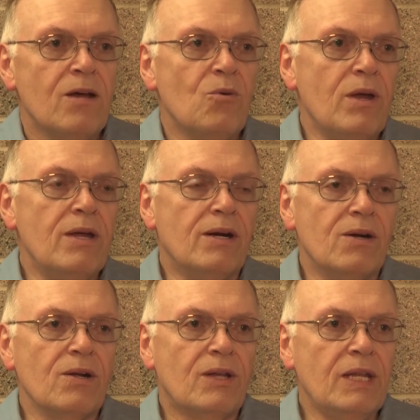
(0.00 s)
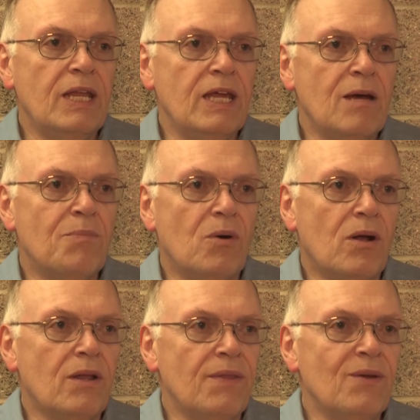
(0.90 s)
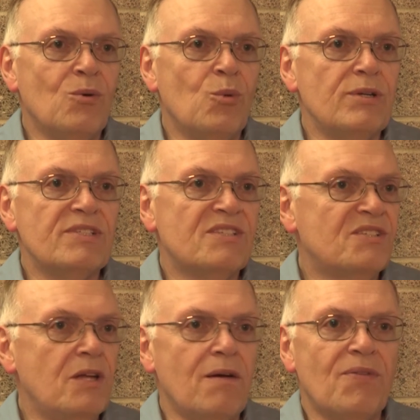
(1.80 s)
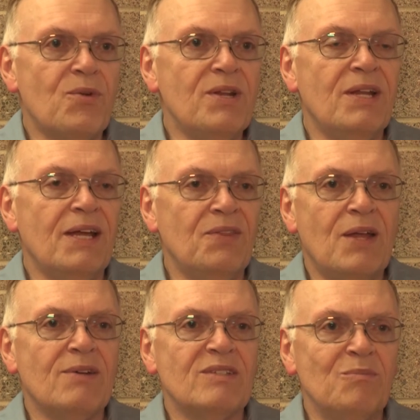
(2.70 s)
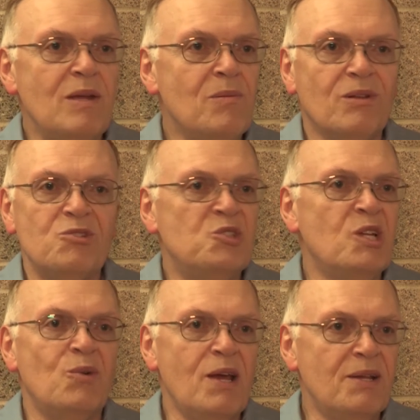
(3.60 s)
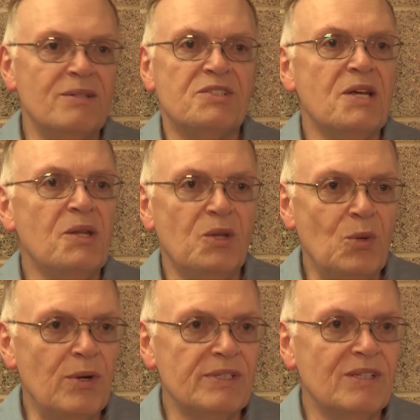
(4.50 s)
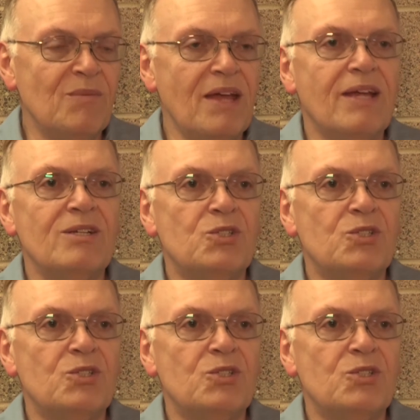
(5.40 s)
We are cleaning up all of the worst stuff 39,000 people can generate and send to us, and making